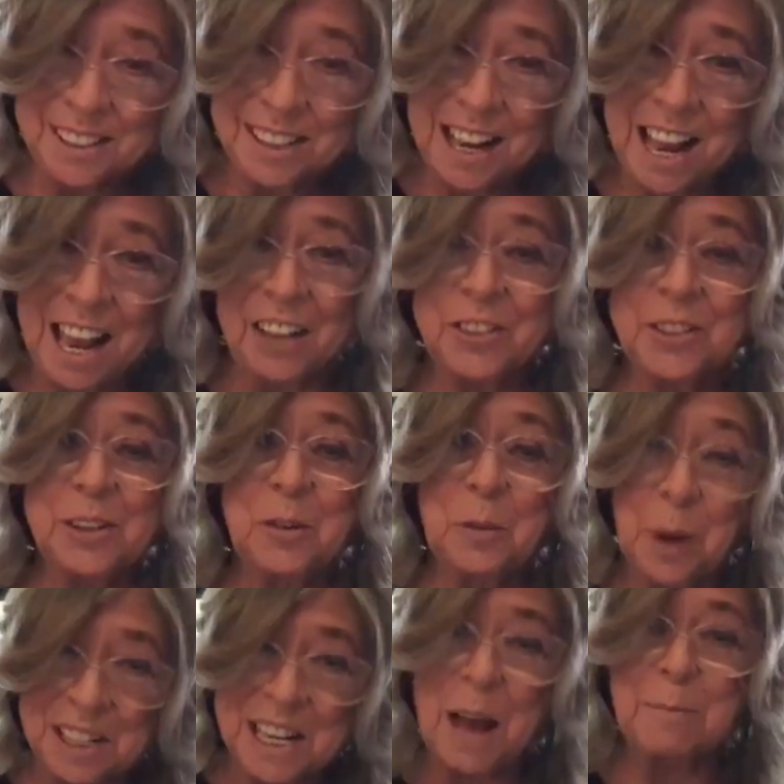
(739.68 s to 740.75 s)
asked
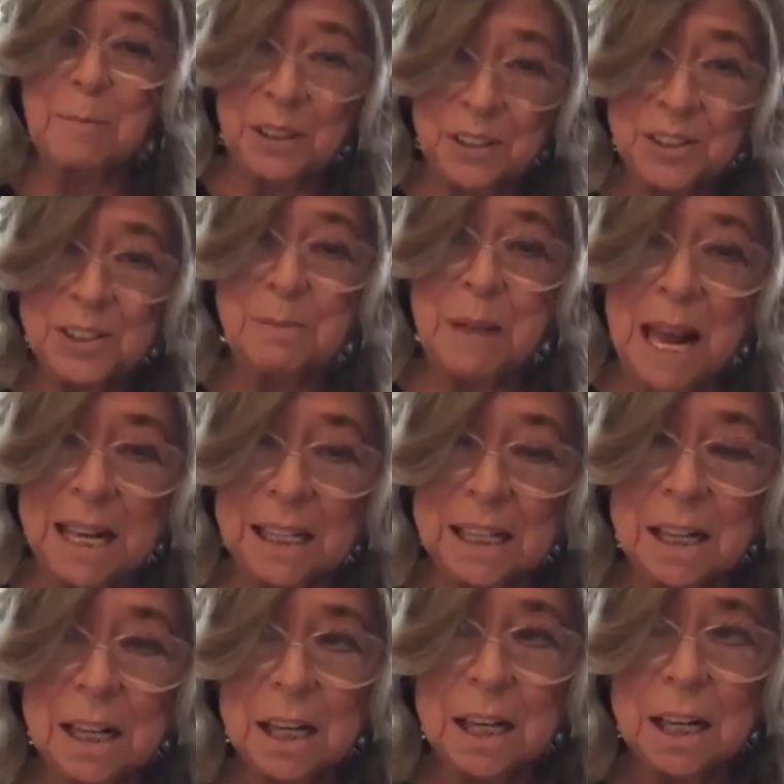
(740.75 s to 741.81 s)
what happens to Maggie.
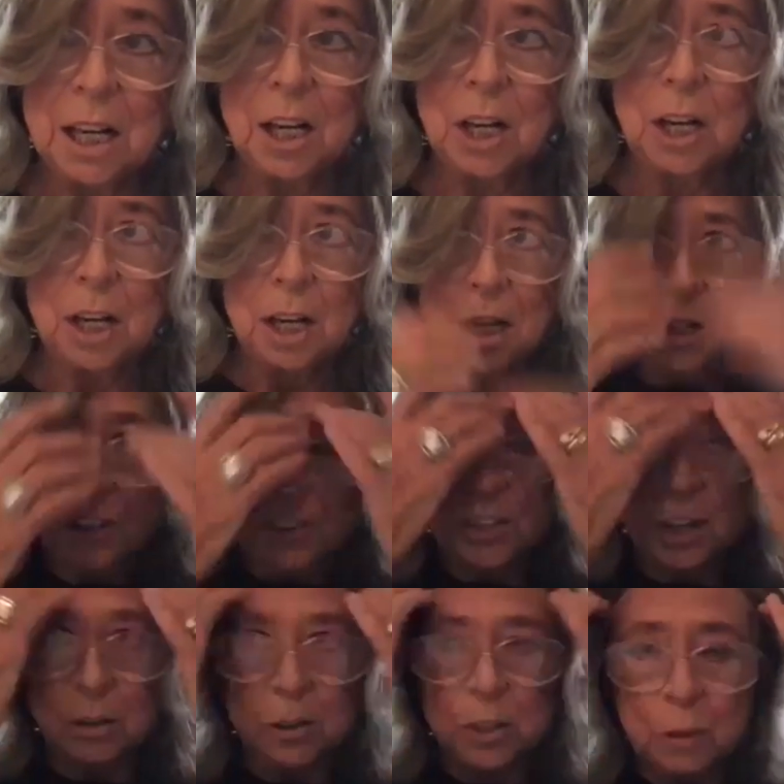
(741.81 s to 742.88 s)

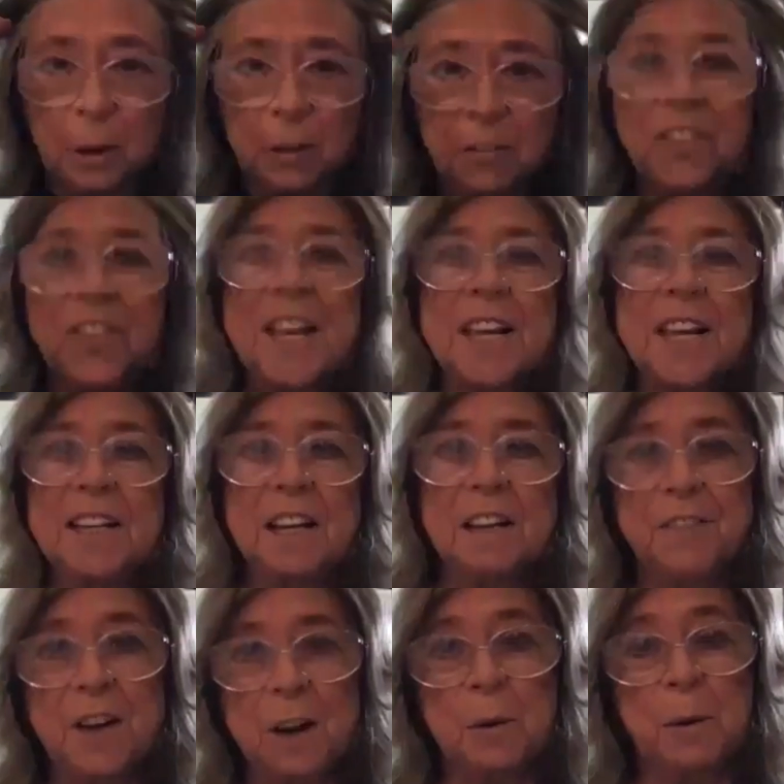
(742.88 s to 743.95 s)
So you would think if
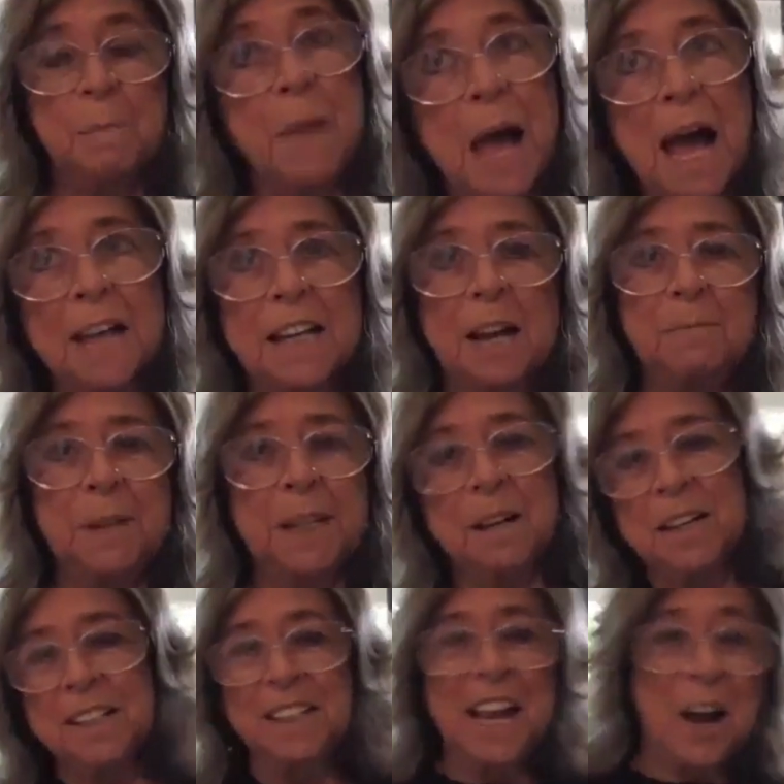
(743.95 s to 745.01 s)
I were mad, I'd be
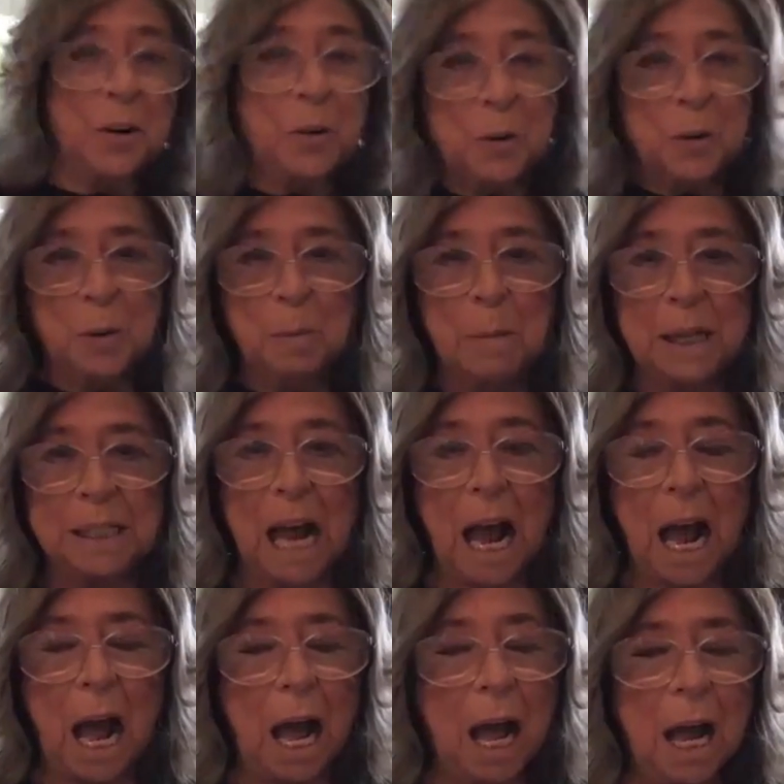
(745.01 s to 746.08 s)
going Yahoo, but
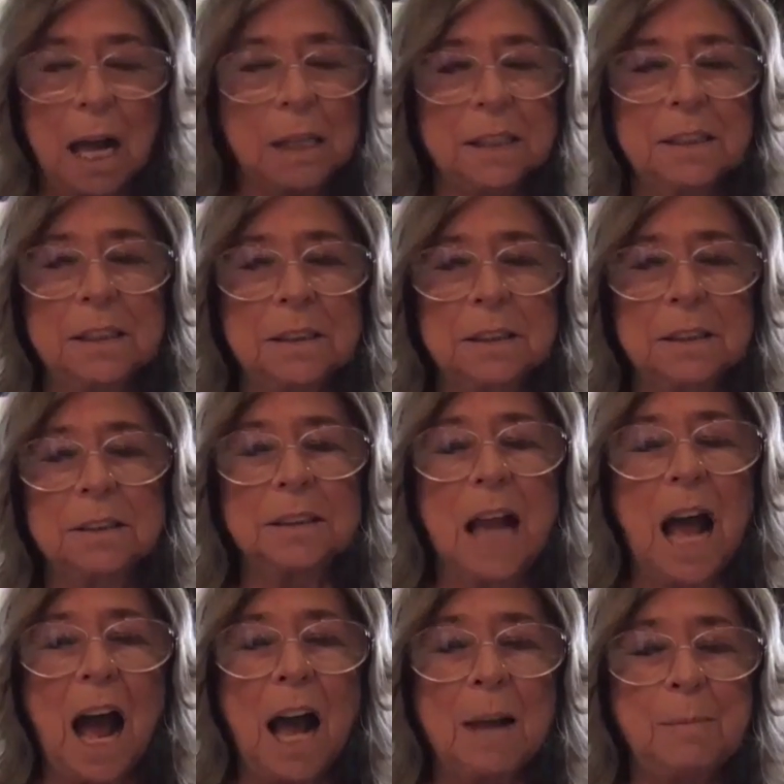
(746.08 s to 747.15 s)

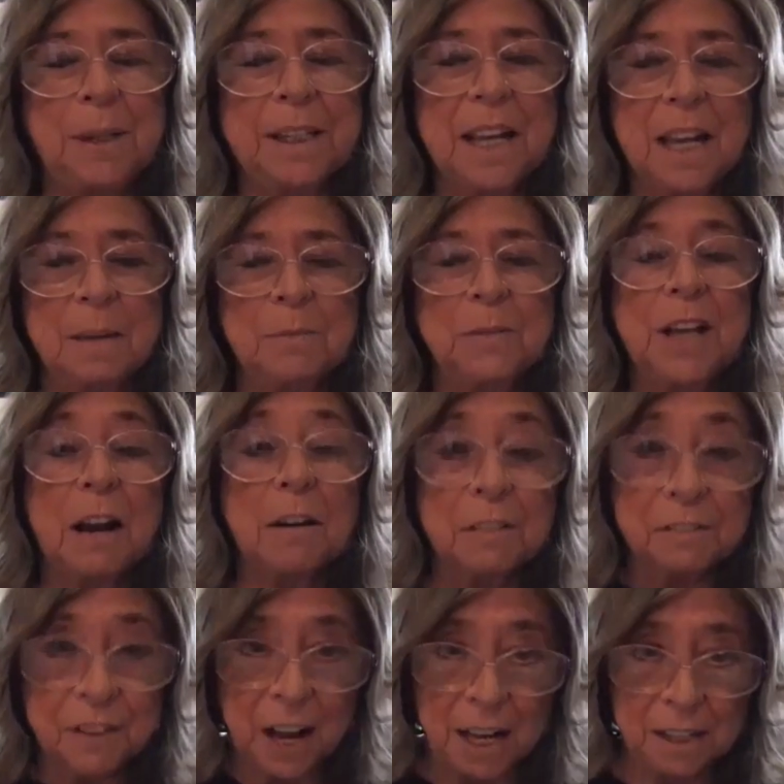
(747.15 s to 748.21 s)
I became
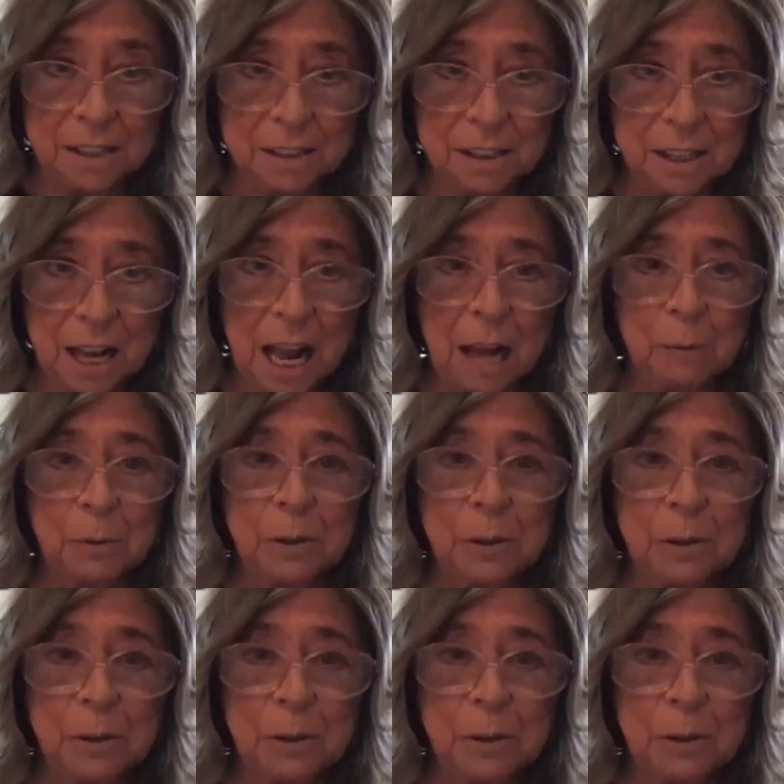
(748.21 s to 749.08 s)
terrified. I was